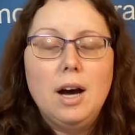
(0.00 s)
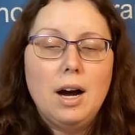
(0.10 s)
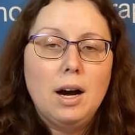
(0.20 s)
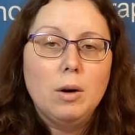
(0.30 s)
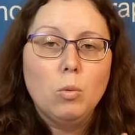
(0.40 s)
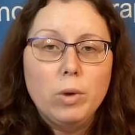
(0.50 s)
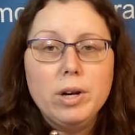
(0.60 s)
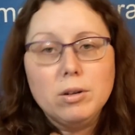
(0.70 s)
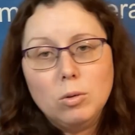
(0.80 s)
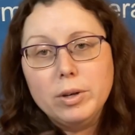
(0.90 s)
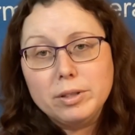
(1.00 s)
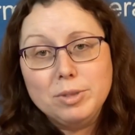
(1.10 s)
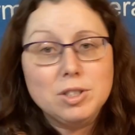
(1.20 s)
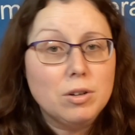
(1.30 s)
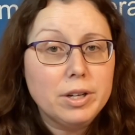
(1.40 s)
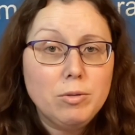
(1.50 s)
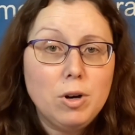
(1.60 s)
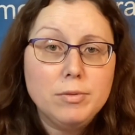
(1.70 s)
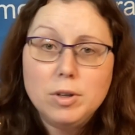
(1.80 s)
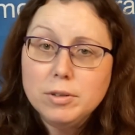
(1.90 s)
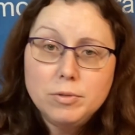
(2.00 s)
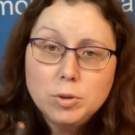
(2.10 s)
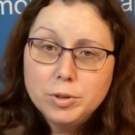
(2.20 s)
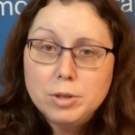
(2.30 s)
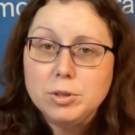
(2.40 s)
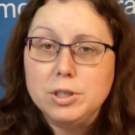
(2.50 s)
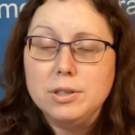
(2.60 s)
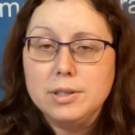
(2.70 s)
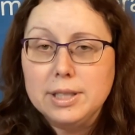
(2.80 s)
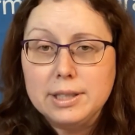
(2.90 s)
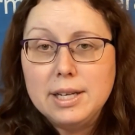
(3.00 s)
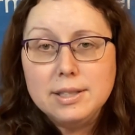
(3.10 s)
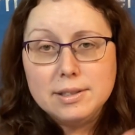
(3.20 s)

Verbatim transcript: uh, we are going to be starting him off on full doses like that.